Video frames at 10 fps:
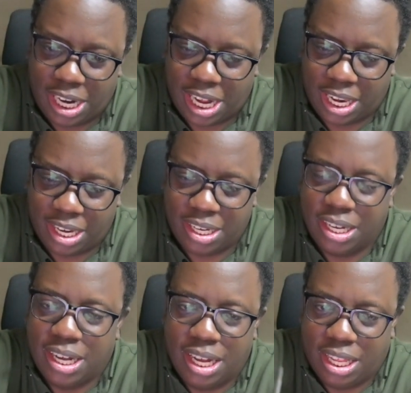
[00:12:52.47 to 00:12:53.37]
and
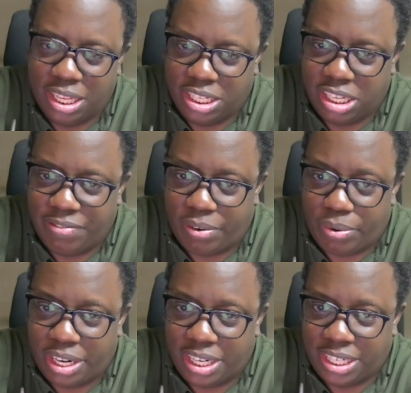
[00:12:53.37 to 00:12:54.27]
the silver
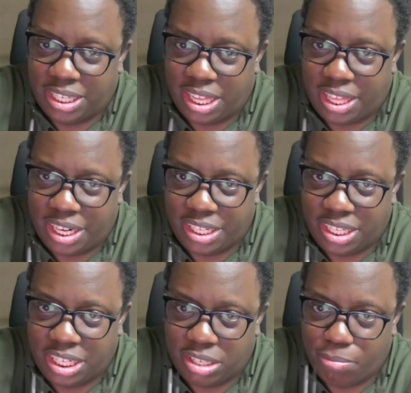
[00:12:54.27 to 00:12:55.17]
one is the
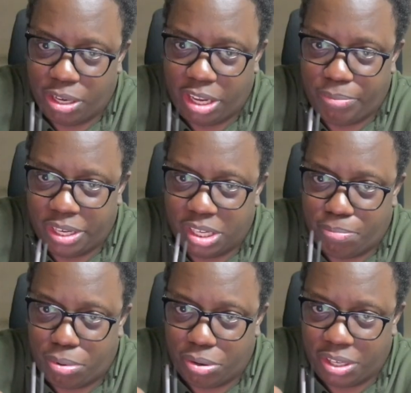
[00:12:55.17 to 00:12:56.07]
36mm
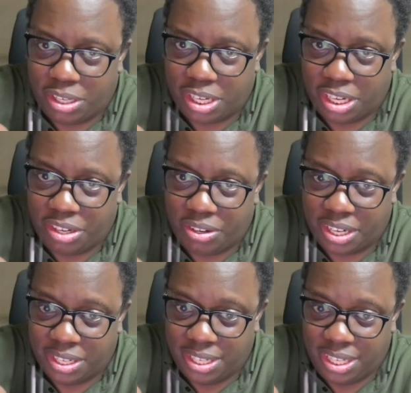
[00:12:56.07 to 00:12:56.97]
point, and you
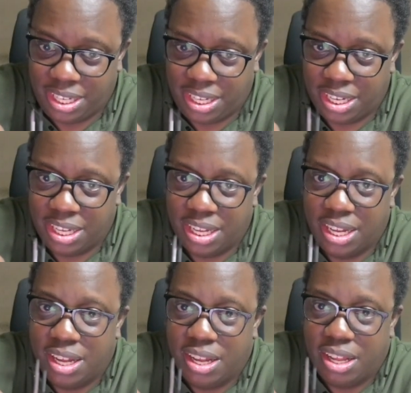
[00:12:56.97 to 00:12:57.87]
can see
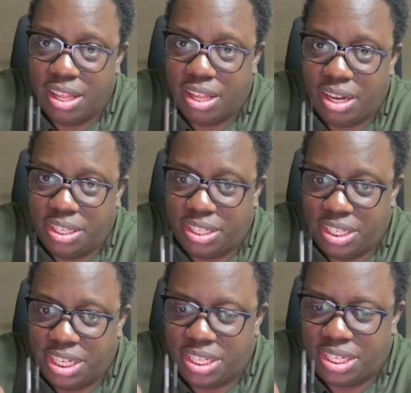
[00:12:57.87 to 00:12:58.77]
it's
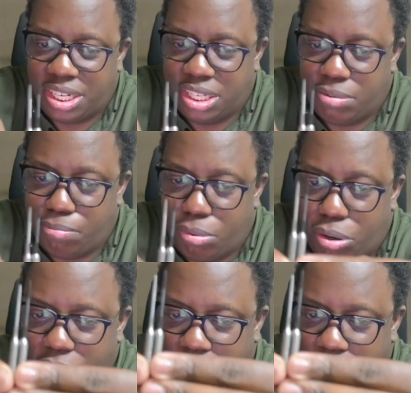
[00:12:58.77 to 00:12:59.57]
just a small